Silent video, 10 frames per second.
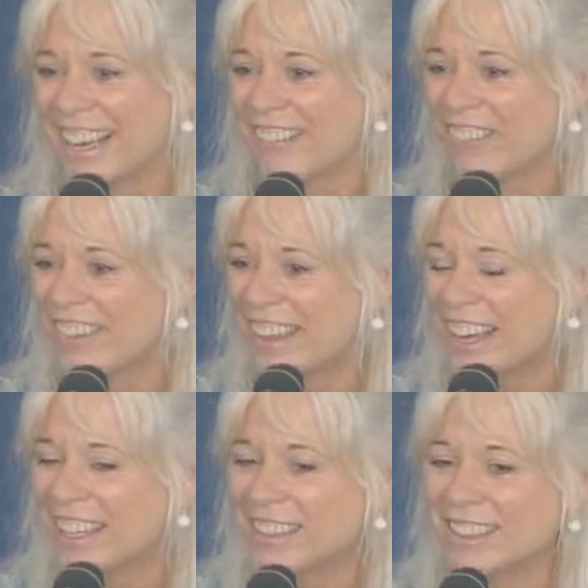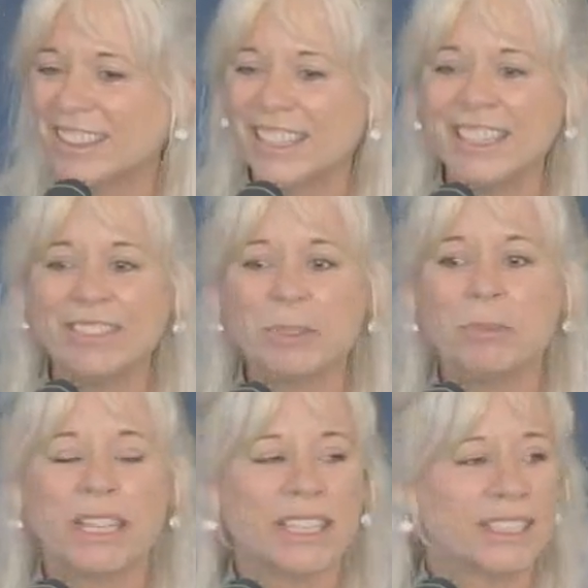Without
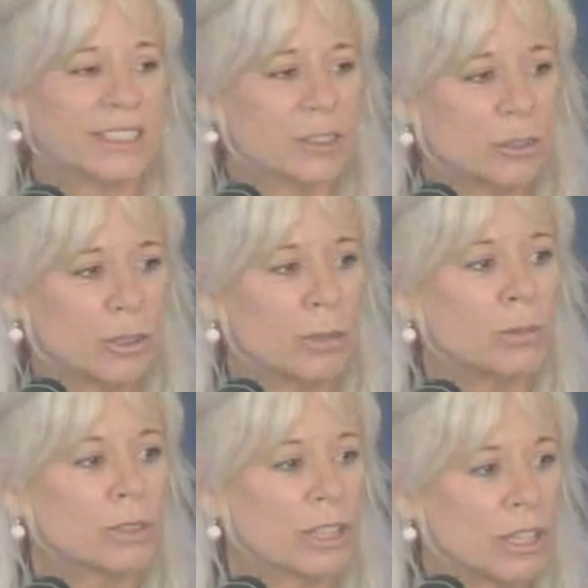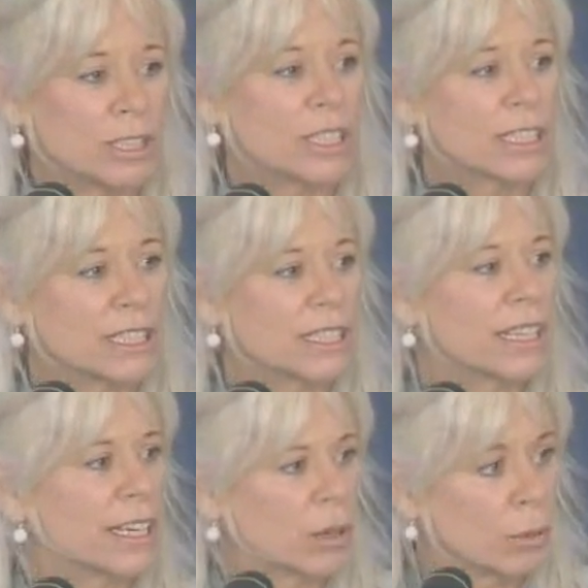even making the trouble-causing
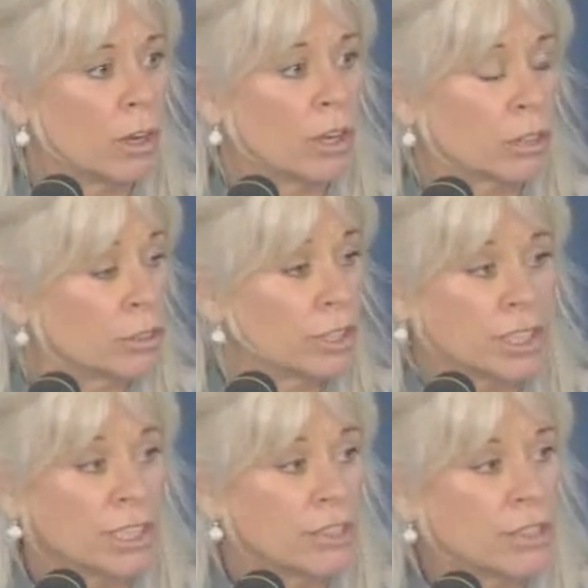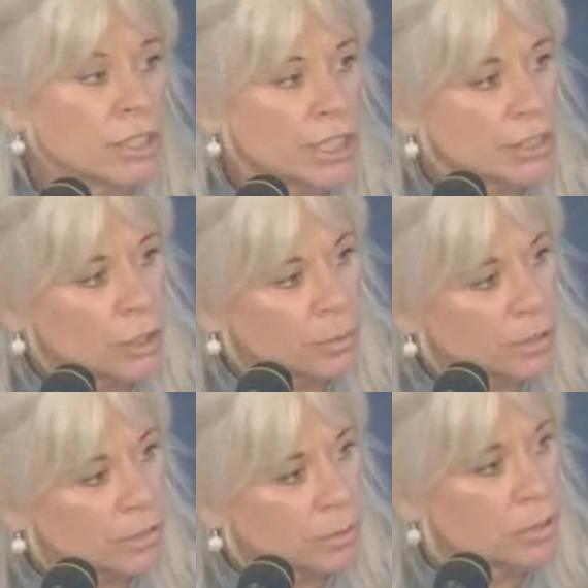desire wrong, just in
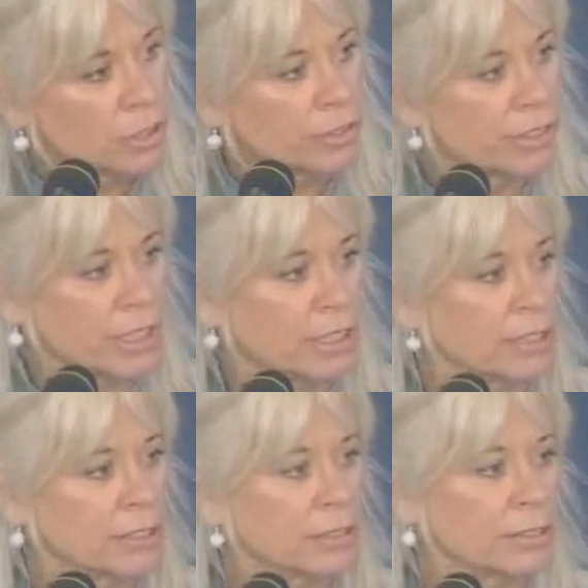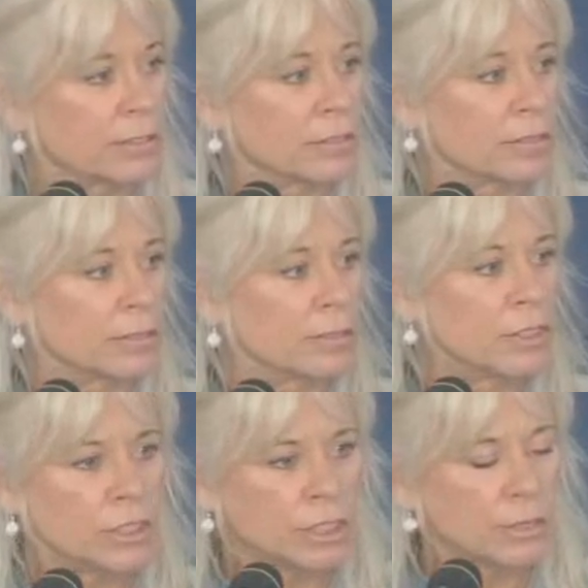terms of observing,
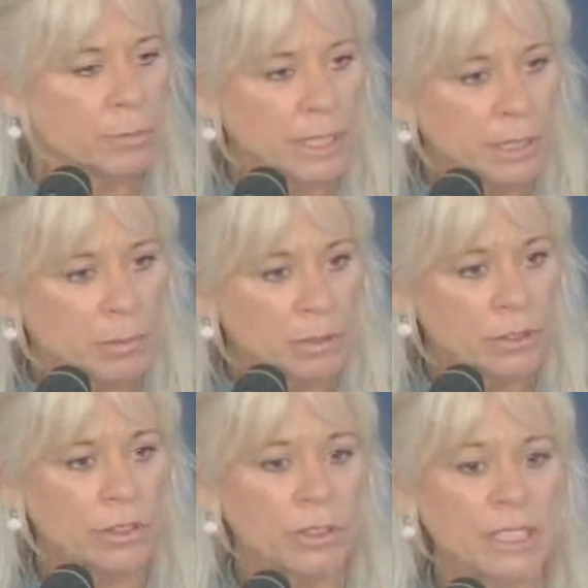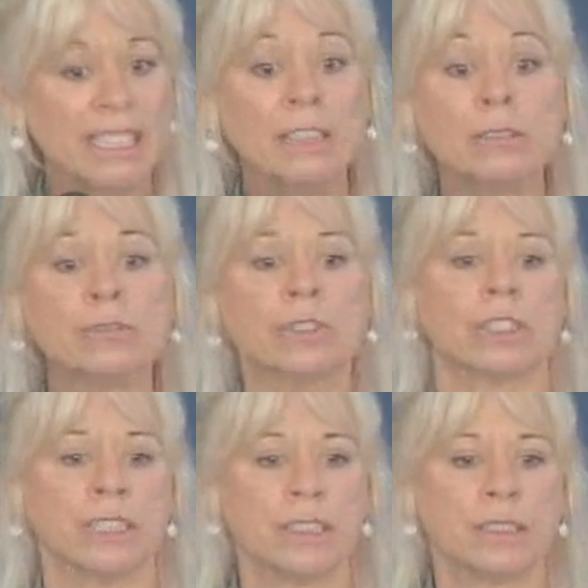just to be able to
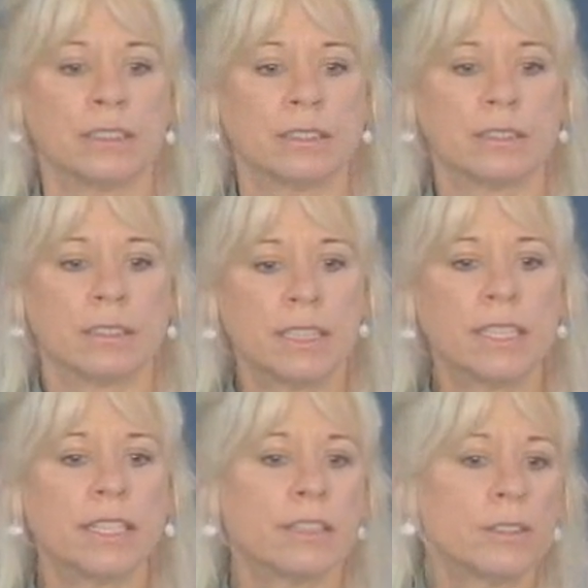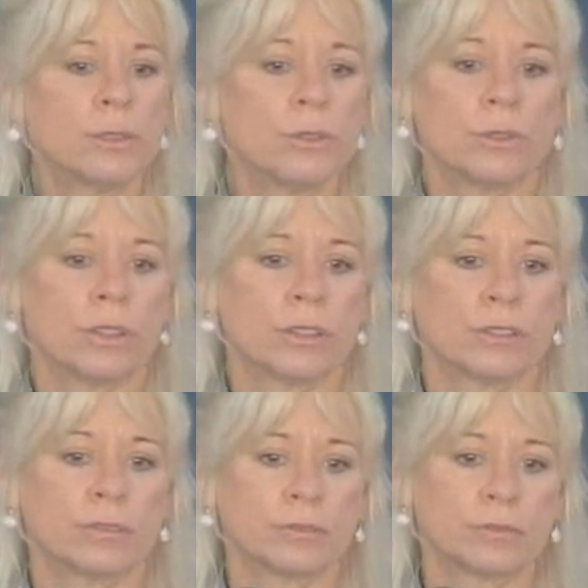skillfully tell the truth.
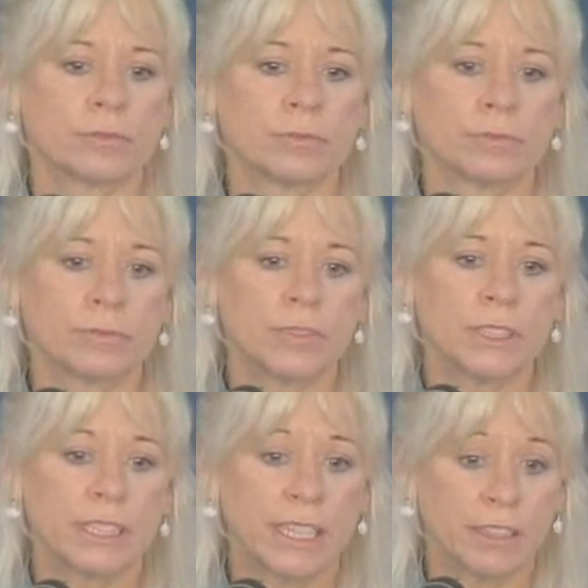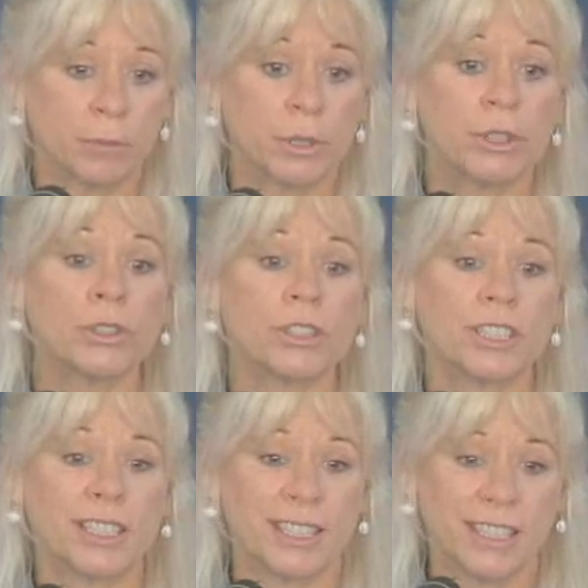There's a kind of
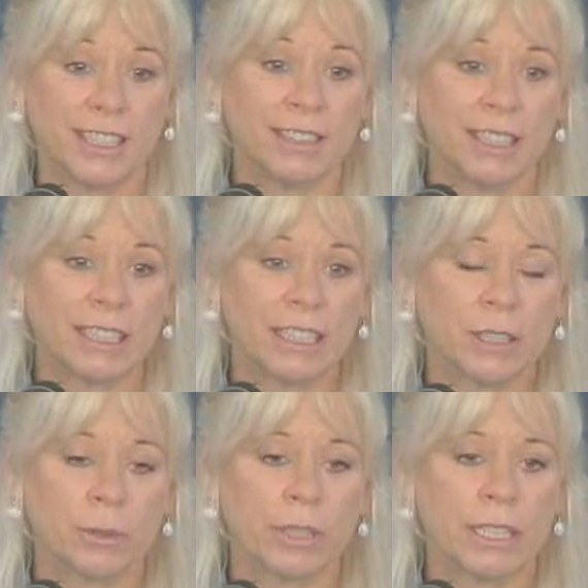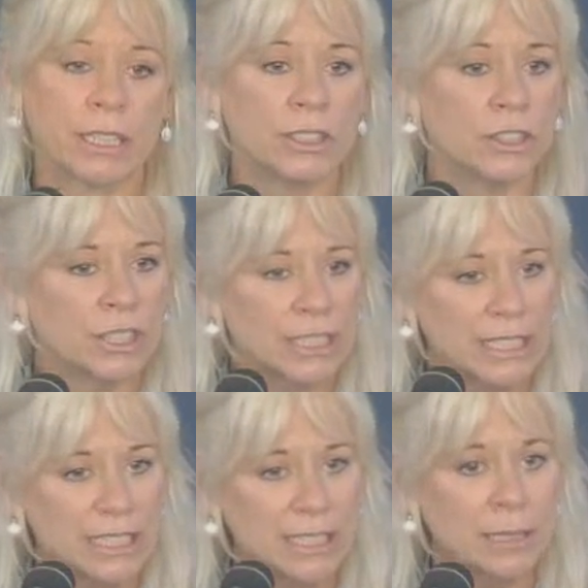maturity then that can arise just
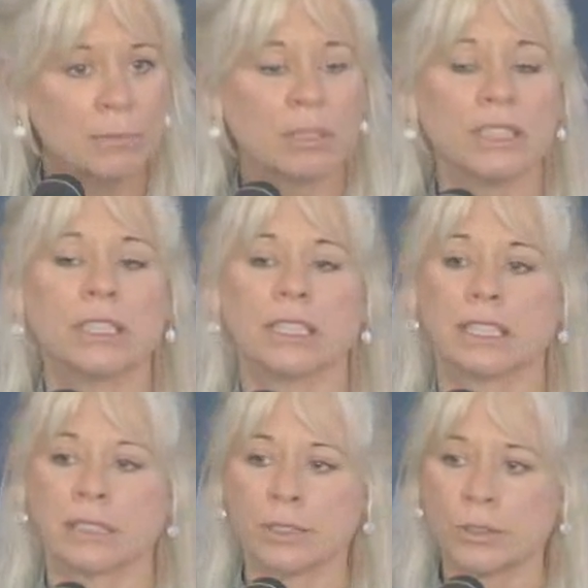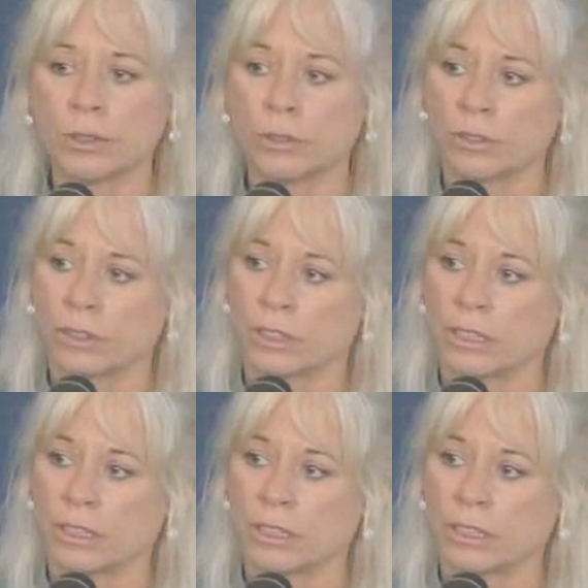in simply telling the truth.